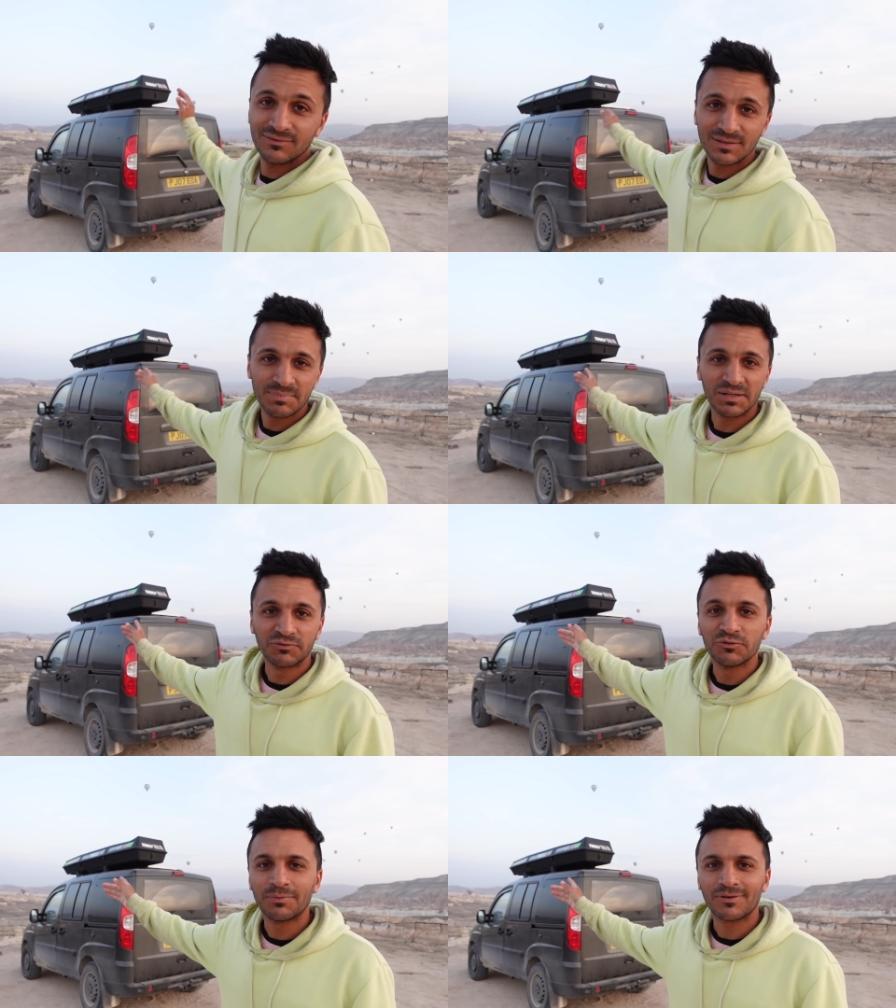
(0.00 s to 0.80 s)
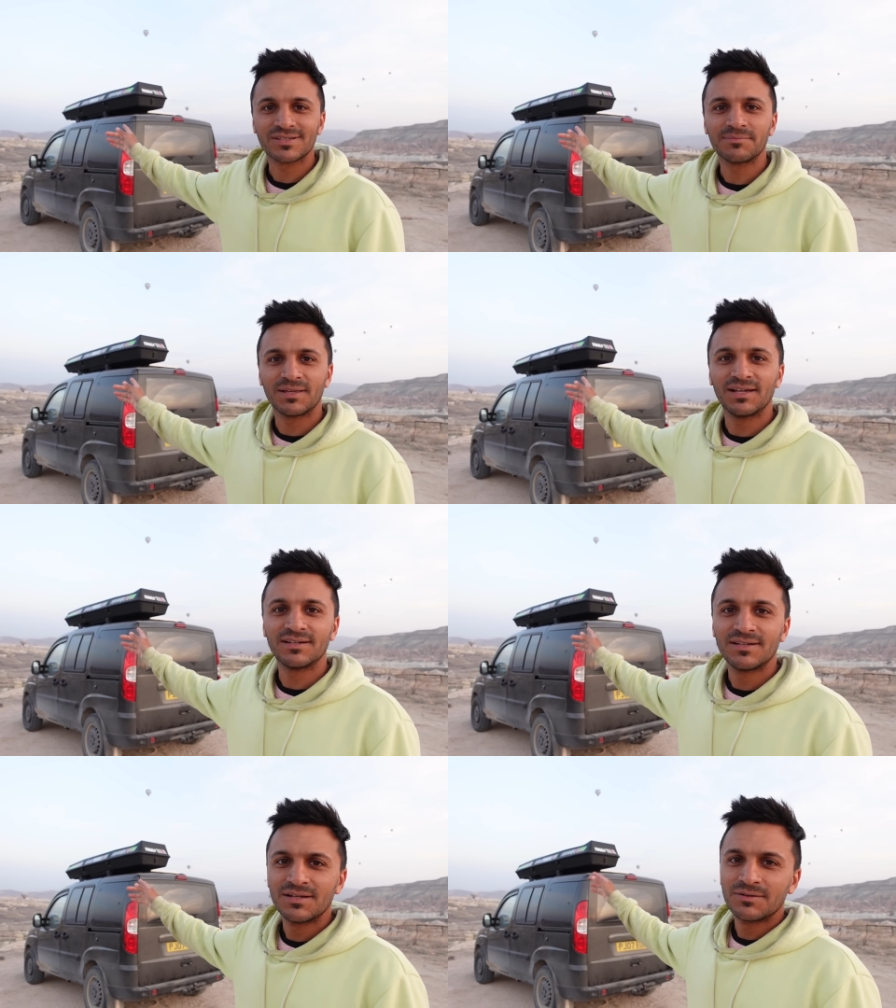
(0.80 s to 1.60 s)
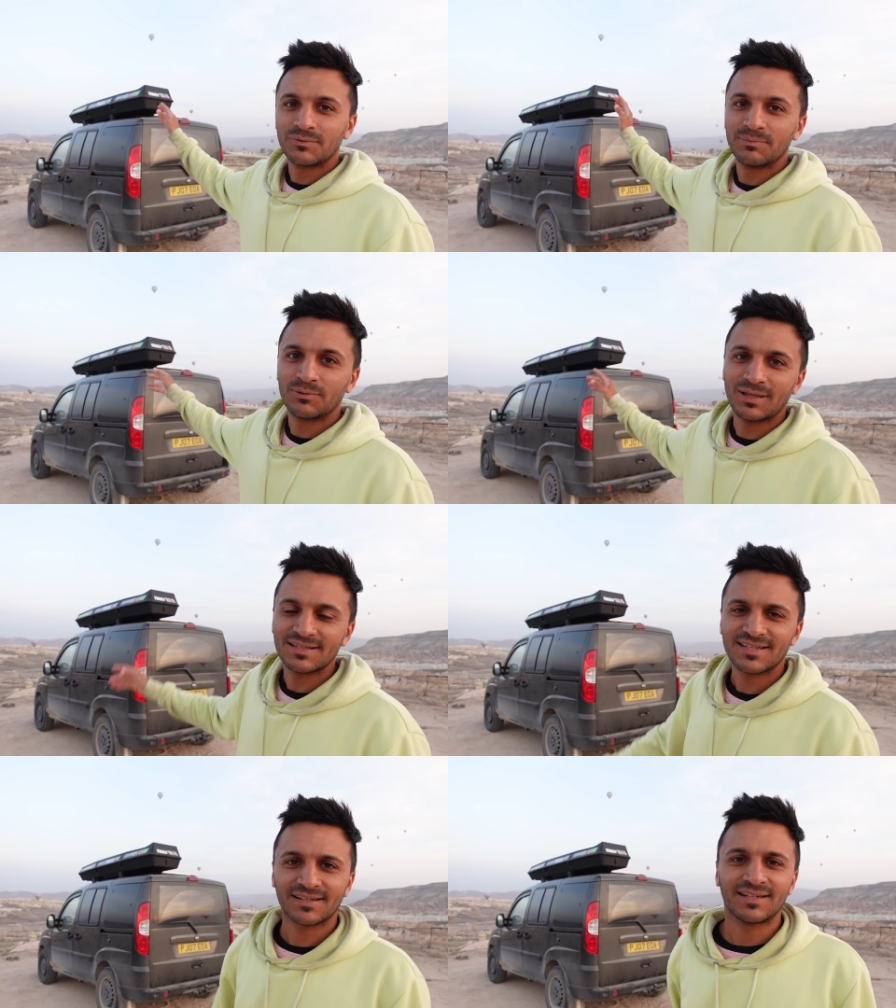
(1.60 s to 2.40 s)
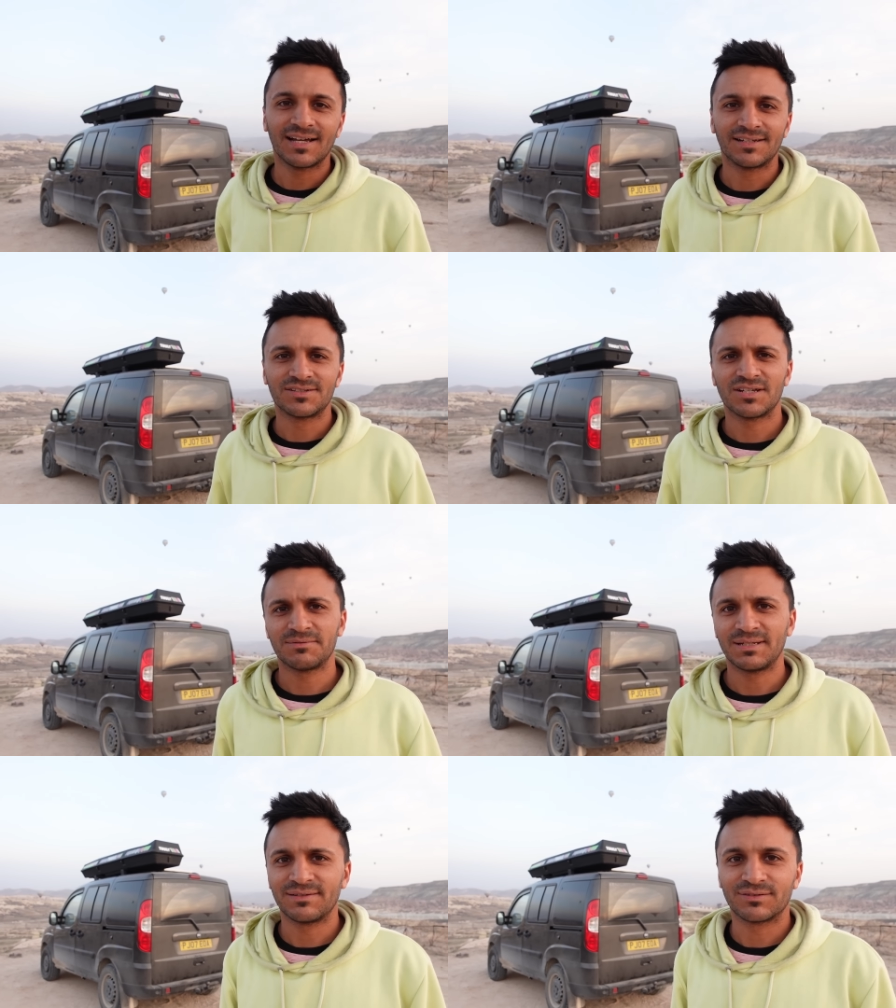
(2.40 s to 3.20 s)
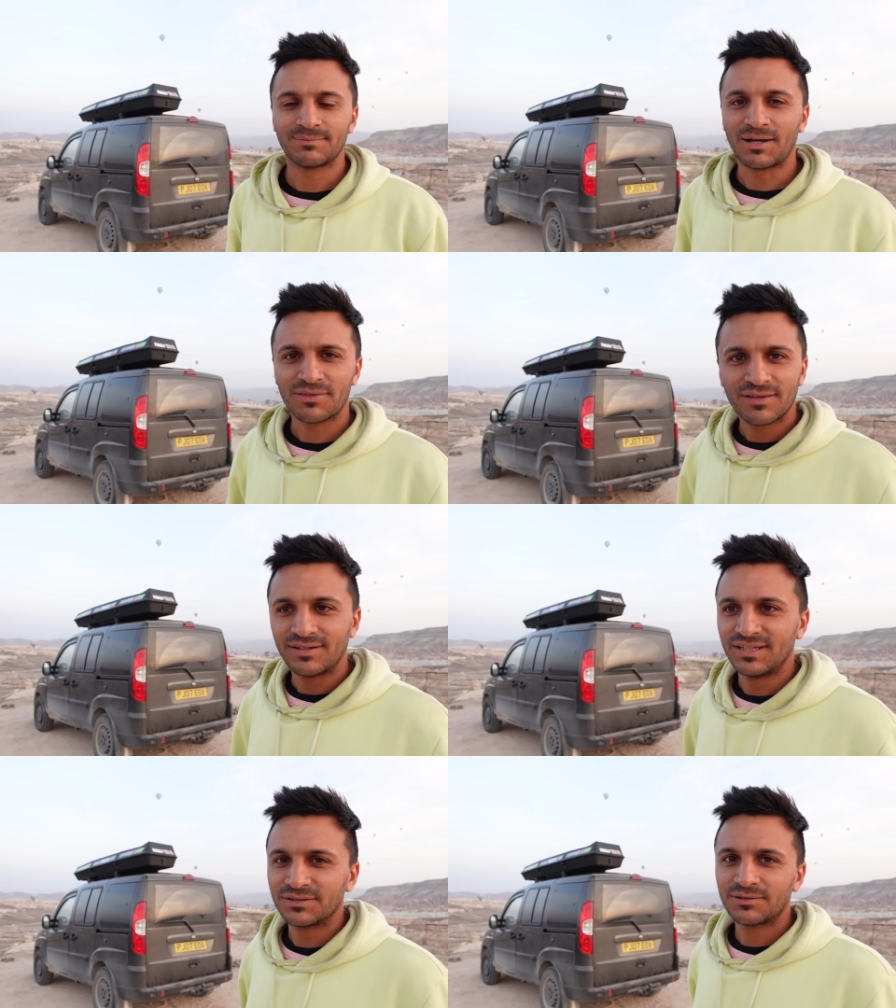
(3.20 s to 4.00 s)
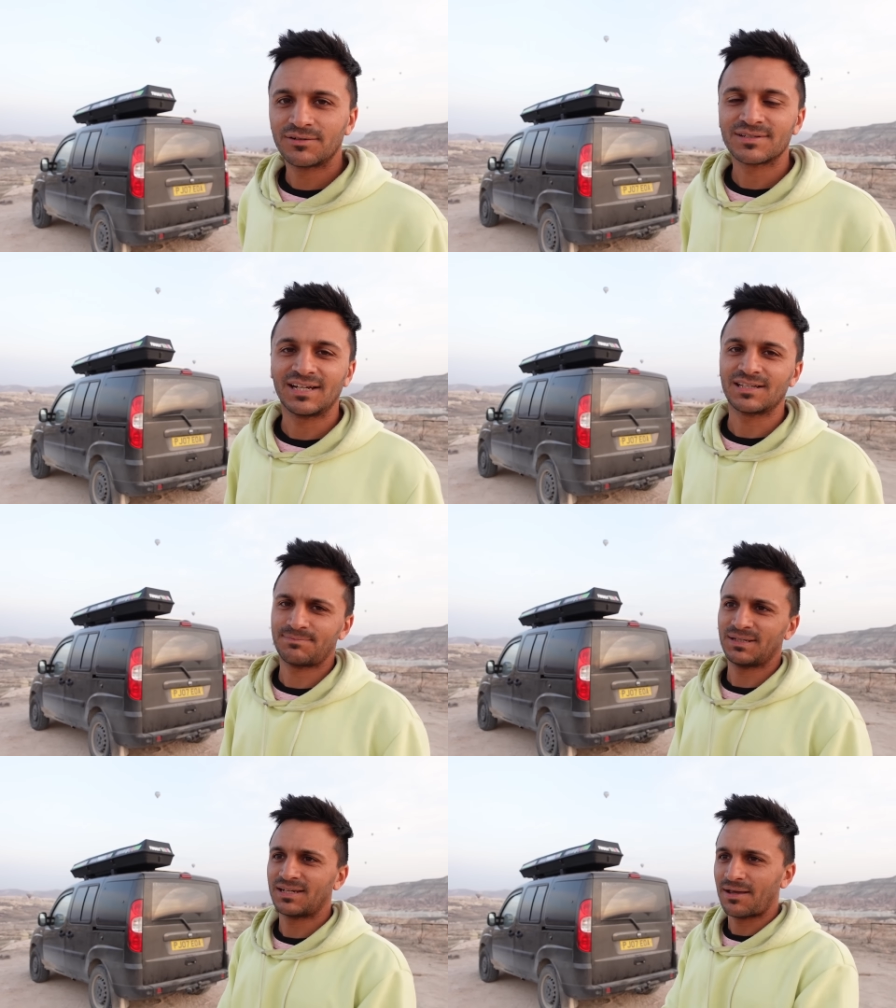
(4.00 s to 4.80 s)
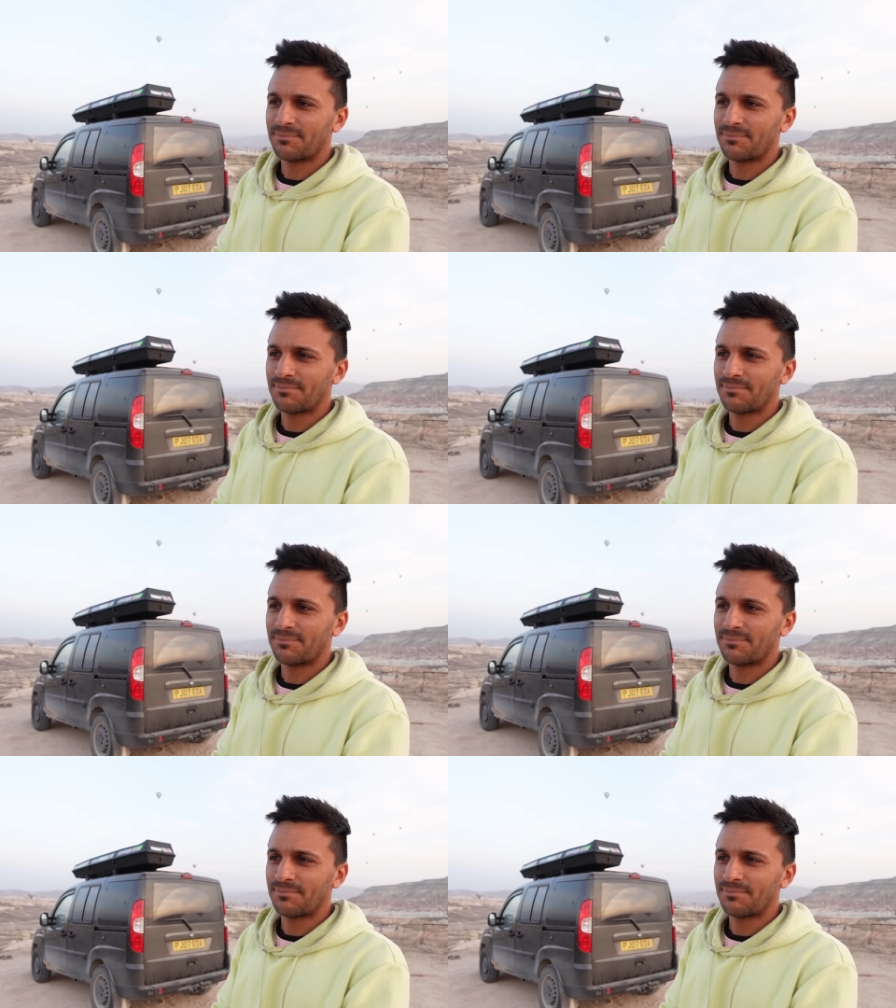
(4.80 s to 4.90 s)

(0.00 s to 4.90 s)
lovely big roof box up there. We bought that second hand in Germany for about thirty euros and it's been